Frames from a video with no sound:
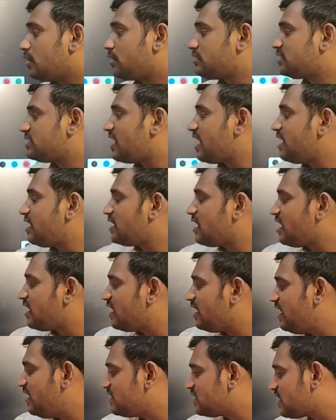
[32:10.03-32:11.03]

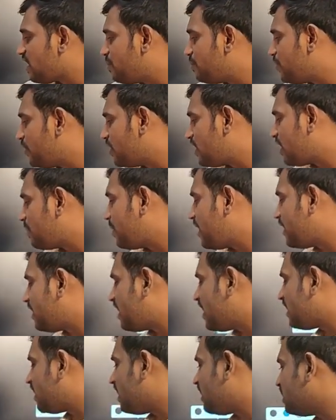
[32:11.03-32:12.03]
center is computed by
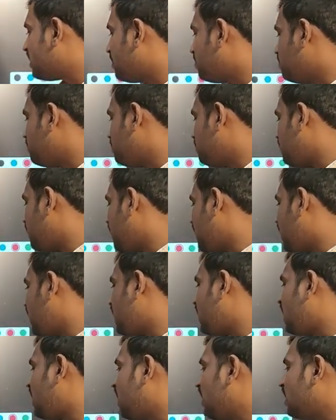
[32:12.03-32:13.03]
taking the
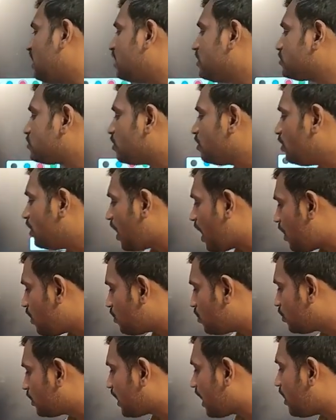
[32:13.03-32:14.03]
mean. So you
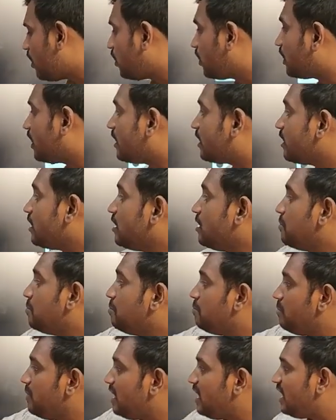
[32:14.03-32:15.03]
have to calculate
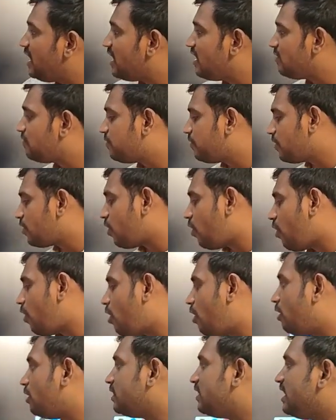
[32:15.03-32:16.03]
mean for
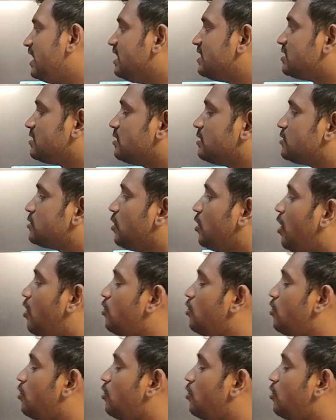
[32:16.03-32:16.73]
all these. So